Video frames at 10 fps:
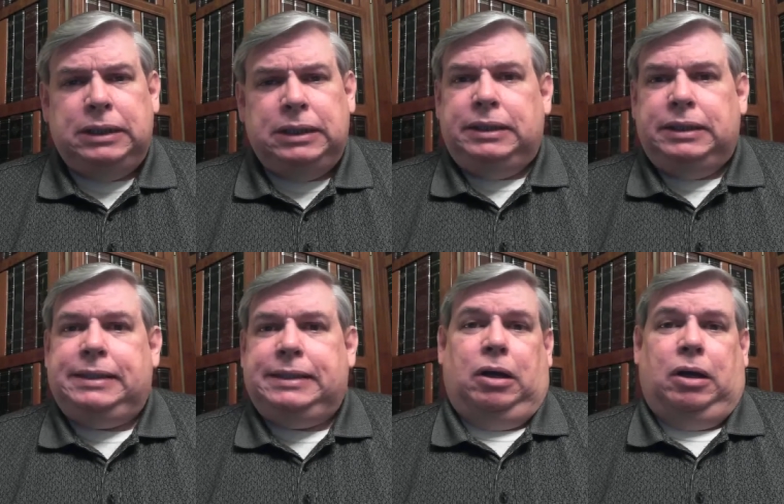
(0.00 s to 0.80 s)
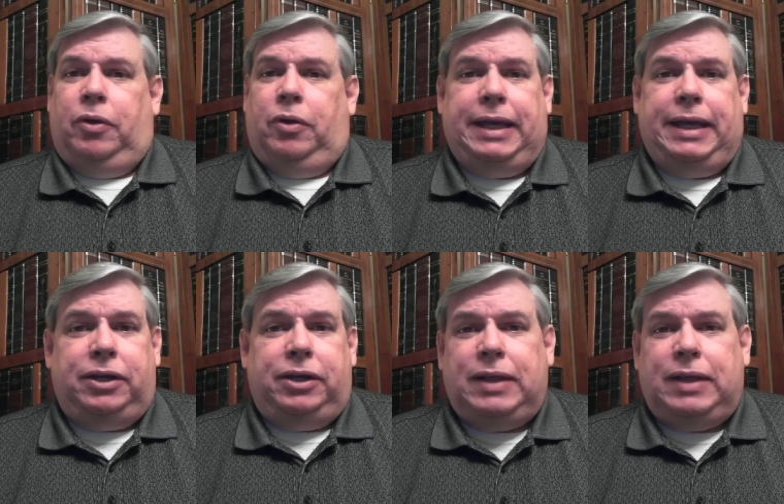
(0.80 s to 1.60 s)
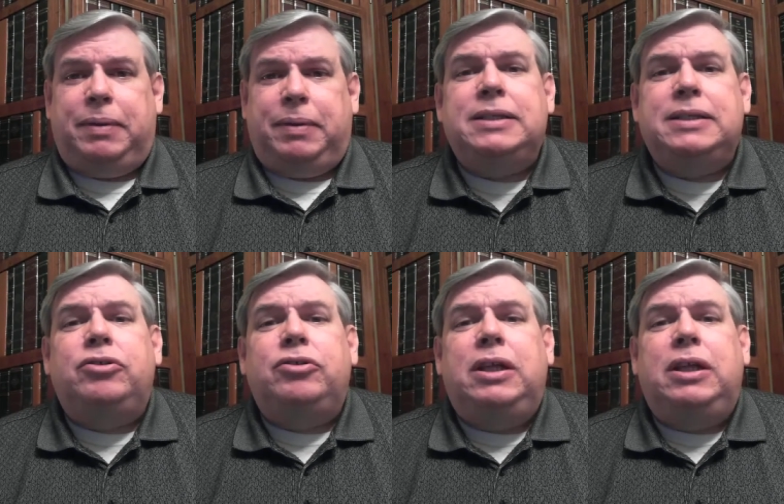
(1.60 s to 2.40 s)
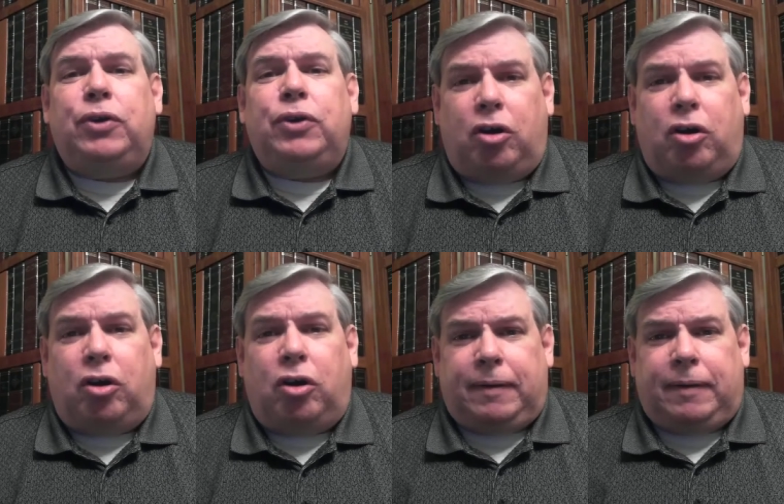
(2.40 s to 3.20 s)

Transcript: They said, although they can't do that because they're different hardware.